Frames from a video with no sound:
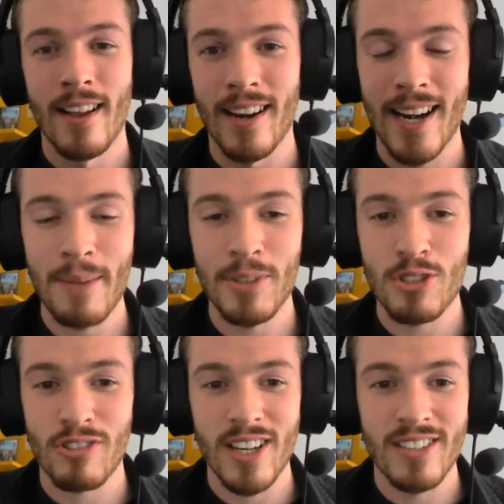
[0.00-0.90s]
Let me
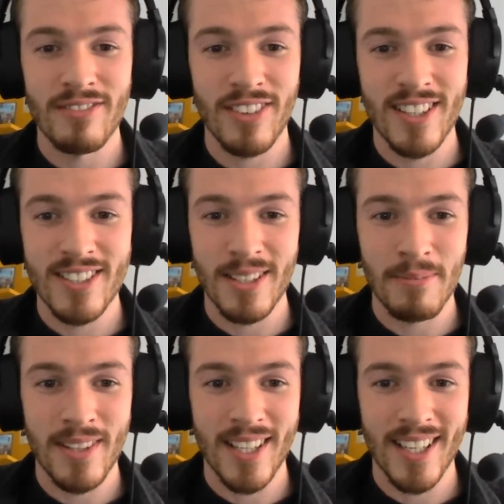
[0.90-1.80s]
try and find
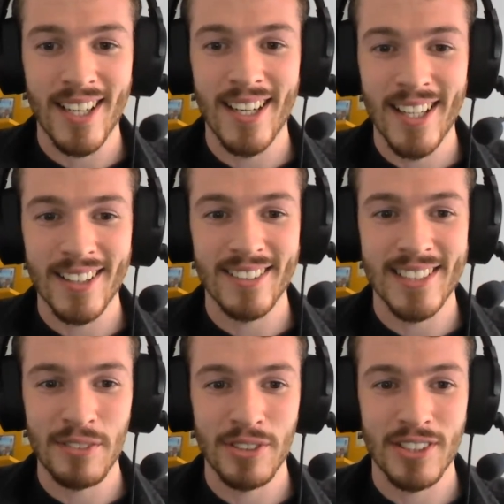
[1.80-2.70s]
something a little
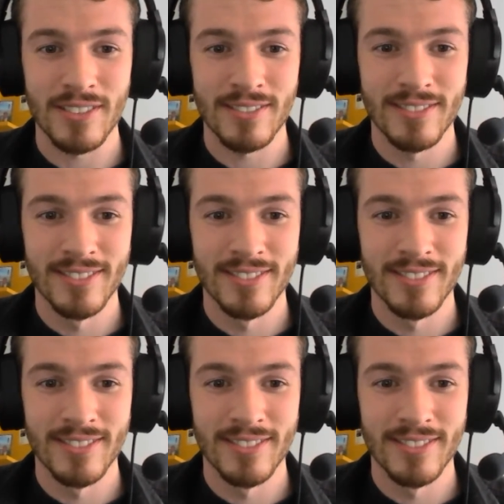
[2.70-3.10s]
difficult.